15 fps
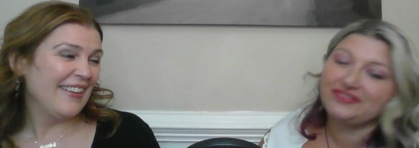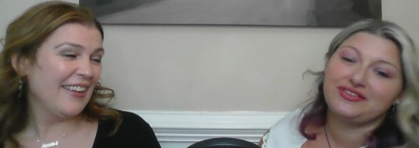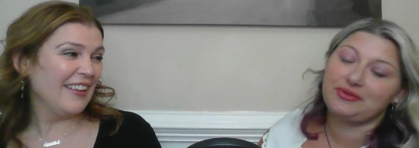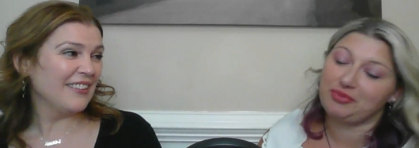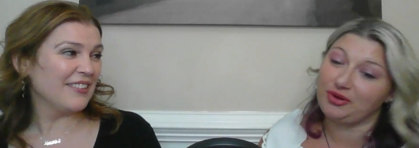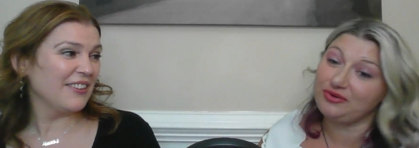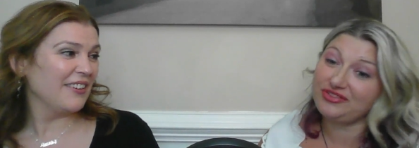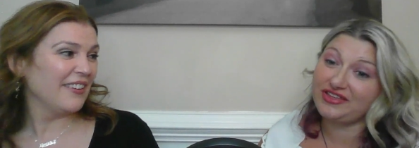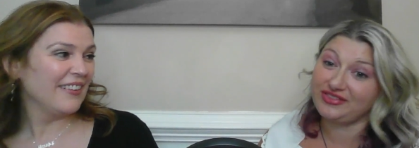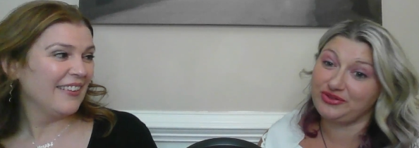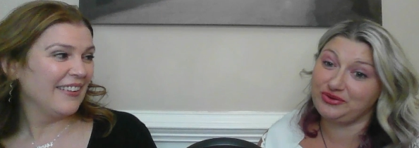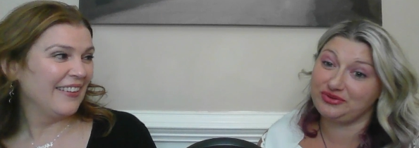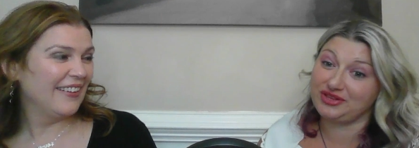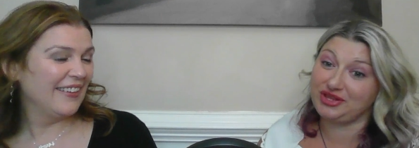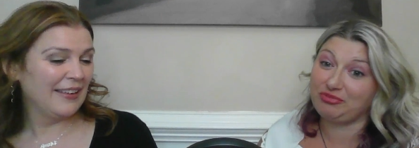Speaker 1: but if they both there, had
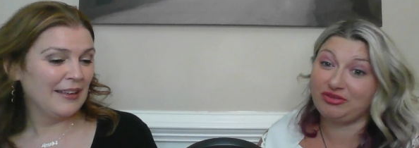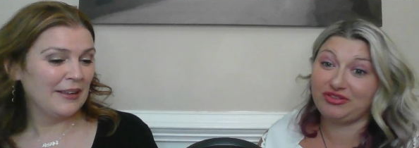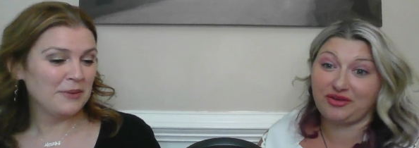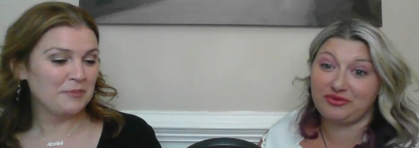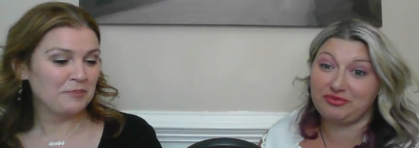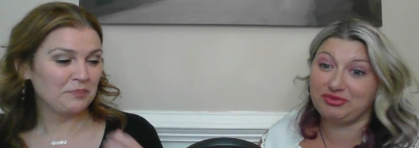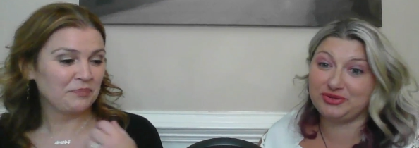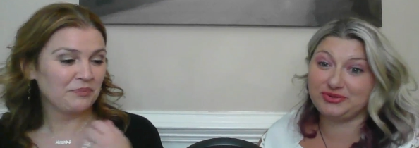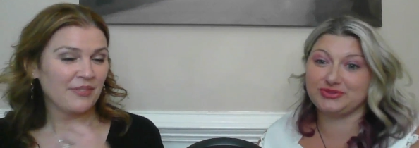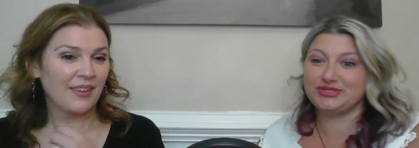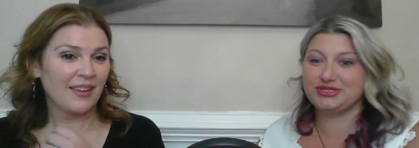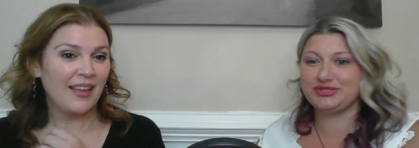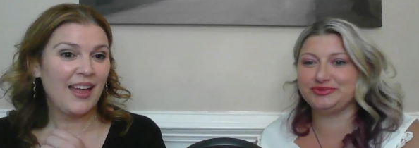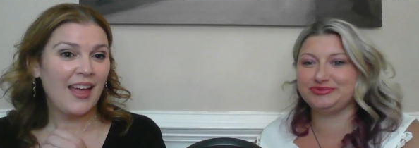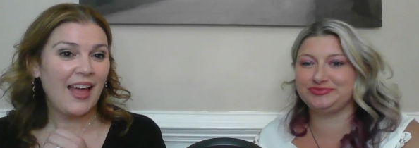their own label, that would be cool
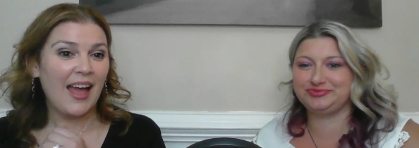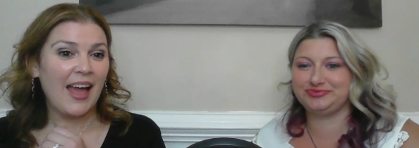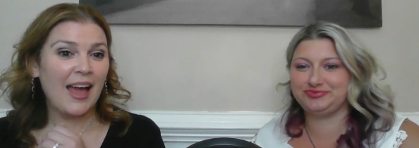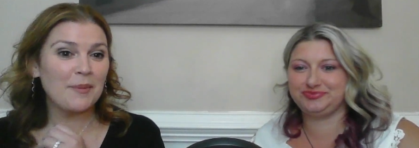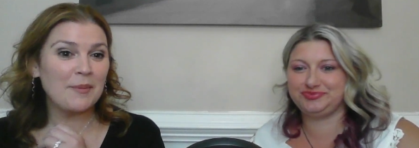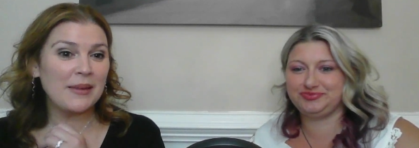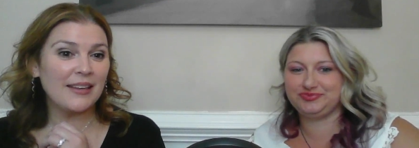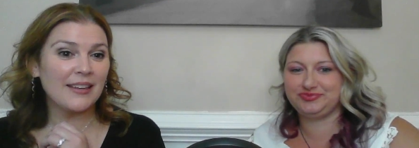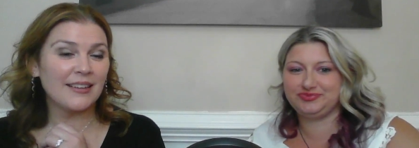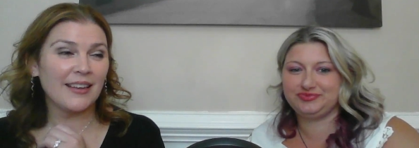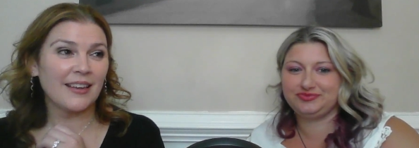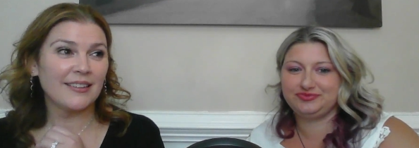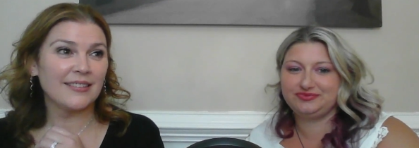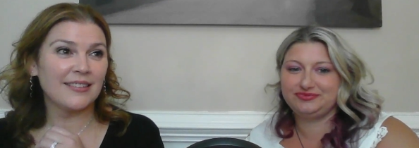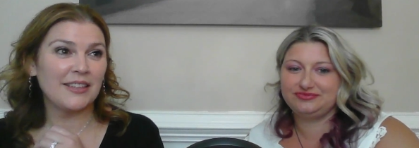too. I mean,
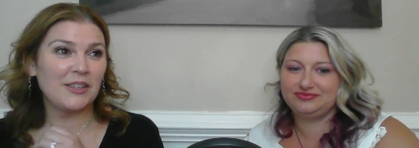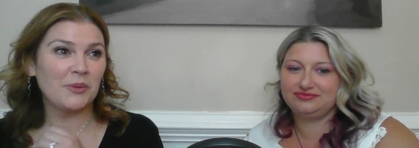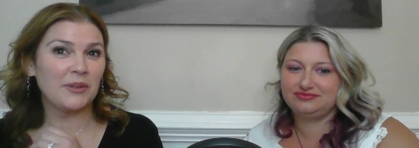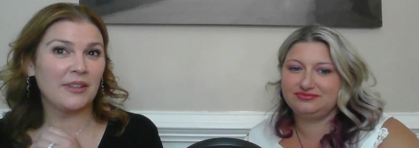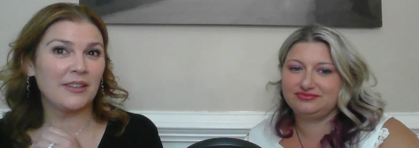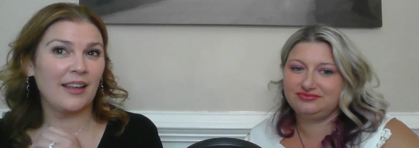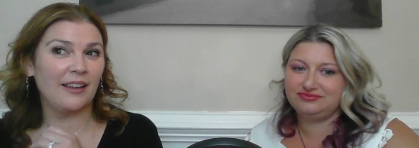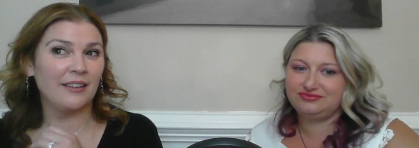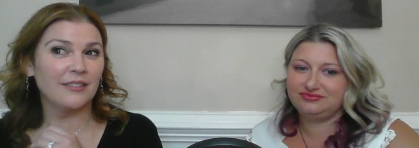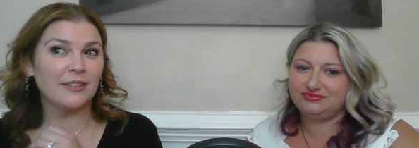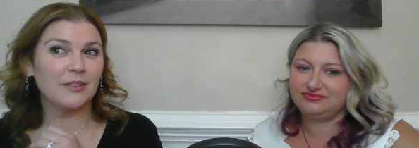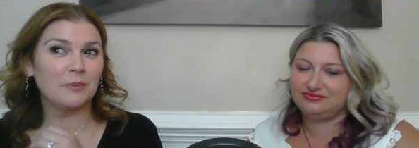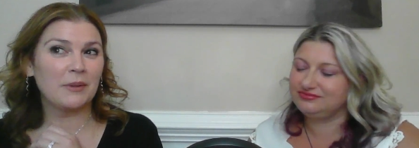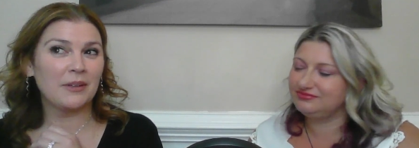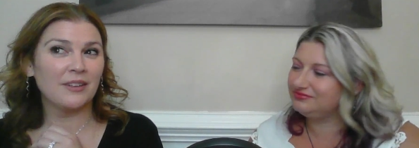has anyone
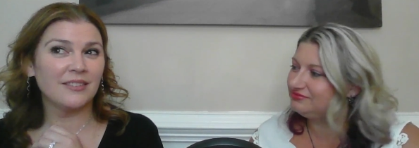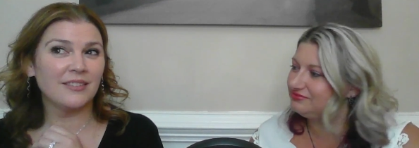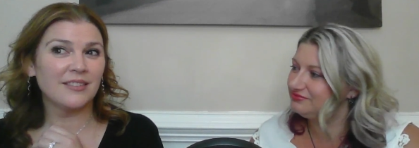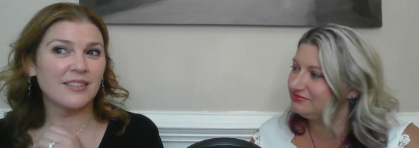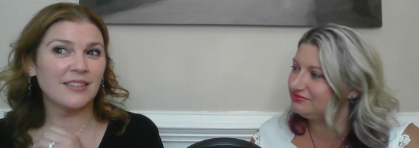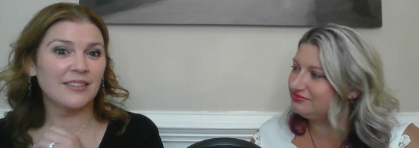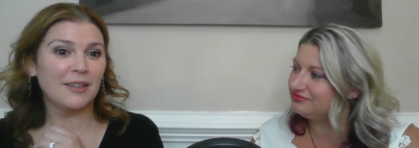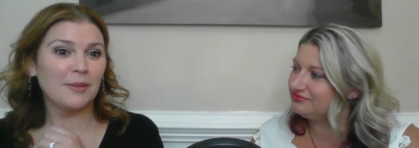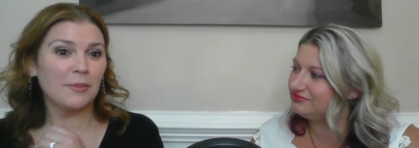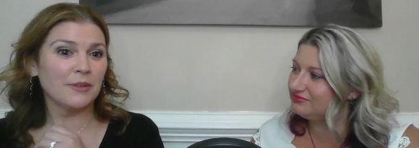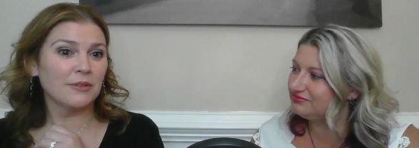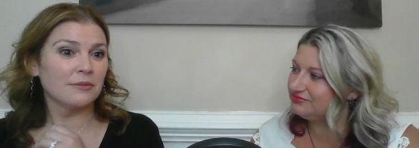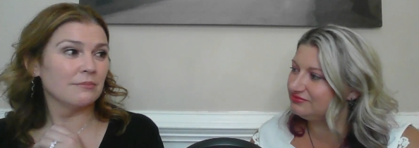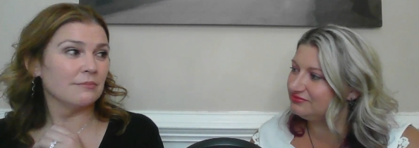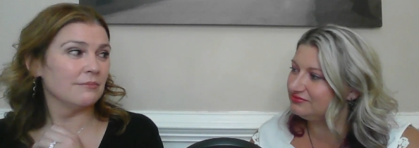else been on the
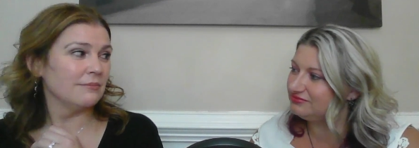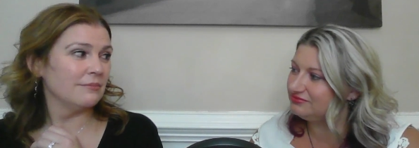label?